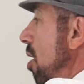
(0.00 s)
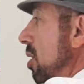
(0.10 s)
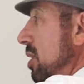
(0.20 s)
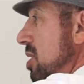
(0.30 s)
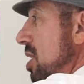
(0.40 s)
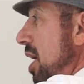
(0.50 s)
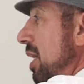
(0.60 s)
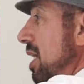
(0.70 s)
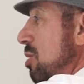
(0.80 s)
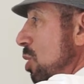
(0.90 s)
on the side
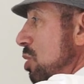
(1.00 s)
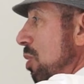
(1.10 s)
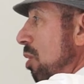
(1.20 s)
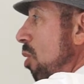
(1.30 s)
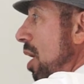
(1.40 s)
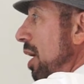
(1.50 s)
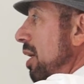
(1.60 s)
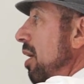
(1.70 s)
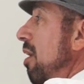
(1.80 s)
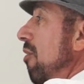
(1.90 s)
is what's required
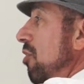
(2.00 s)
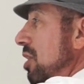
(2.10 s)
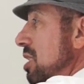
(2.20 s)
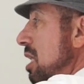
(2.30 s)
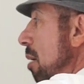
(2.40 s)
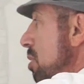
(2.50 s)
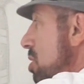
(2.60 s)
for this type of